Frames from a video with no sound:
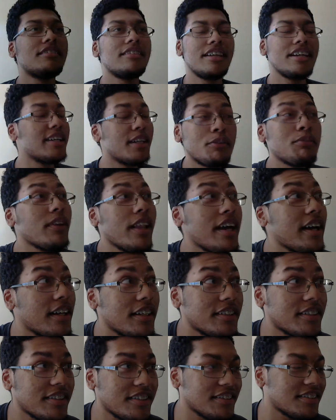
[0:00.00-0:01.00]
in a
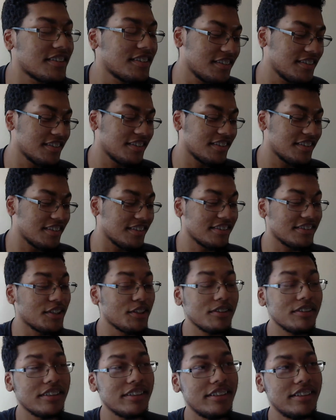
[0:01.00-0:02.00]
flash. It
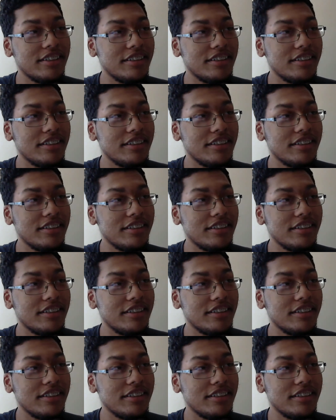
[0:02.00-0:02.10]
certainly did.